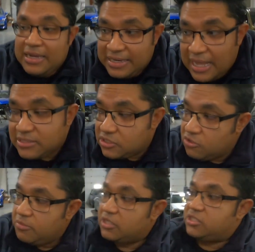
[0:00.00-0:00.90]
Not
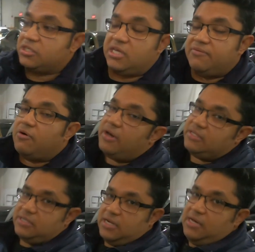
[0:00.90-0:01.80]
so much on the EVO
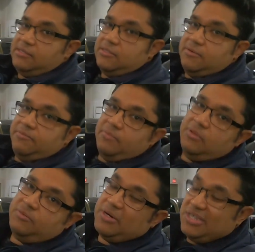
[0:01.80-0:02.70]
8s and 9s,
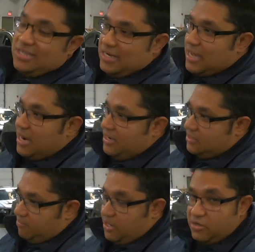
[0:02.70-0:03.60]
especially the 9
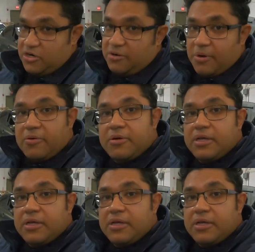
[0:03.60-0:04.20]
has a bigger turbo.